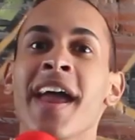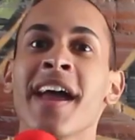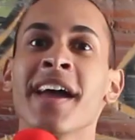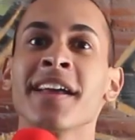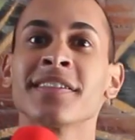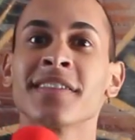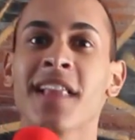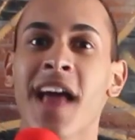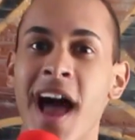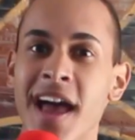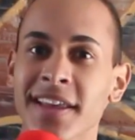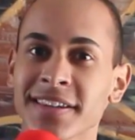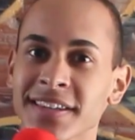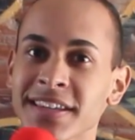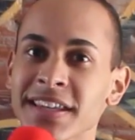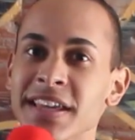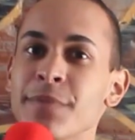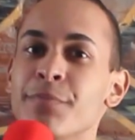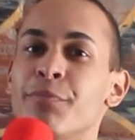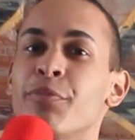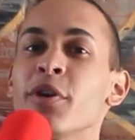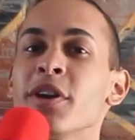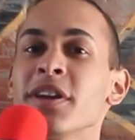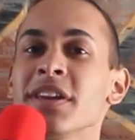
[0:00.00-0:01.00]
And
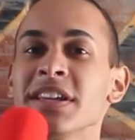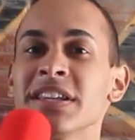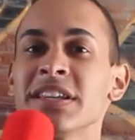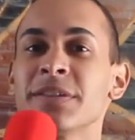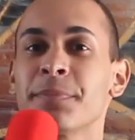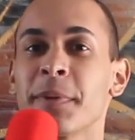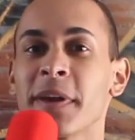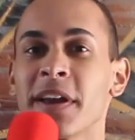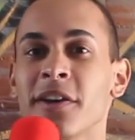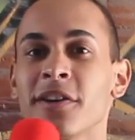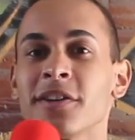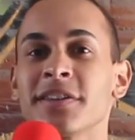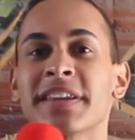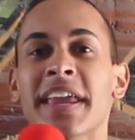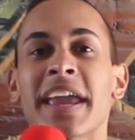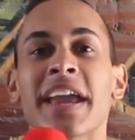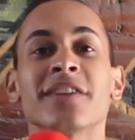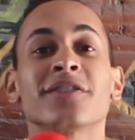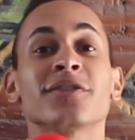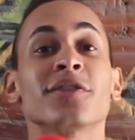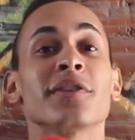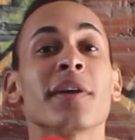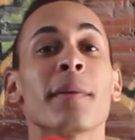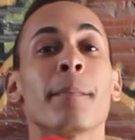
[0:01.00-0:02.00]
lastly, Britney Spears
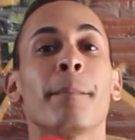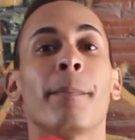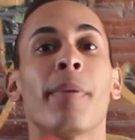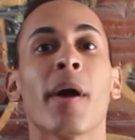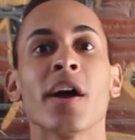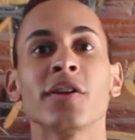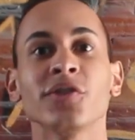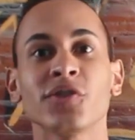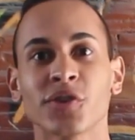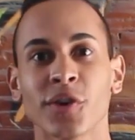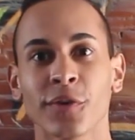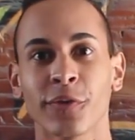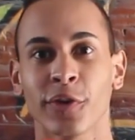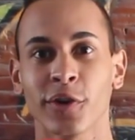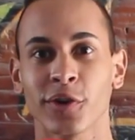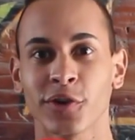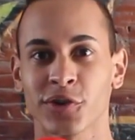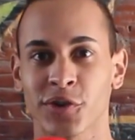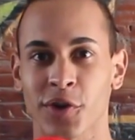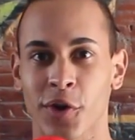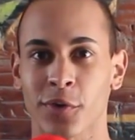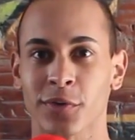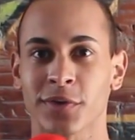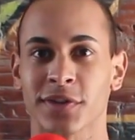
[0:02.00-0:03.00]
canceled a bunch of her
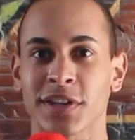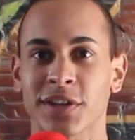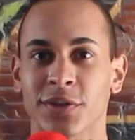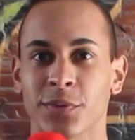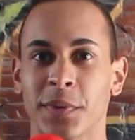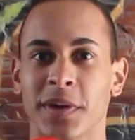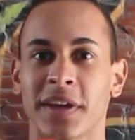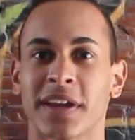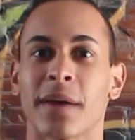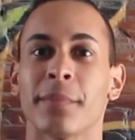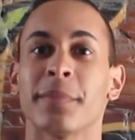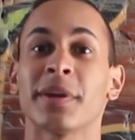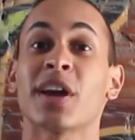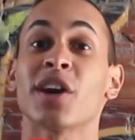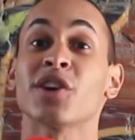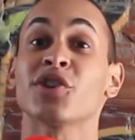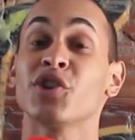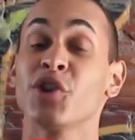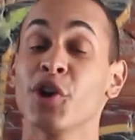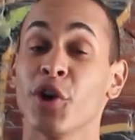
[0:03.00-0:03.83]
shows this weekend because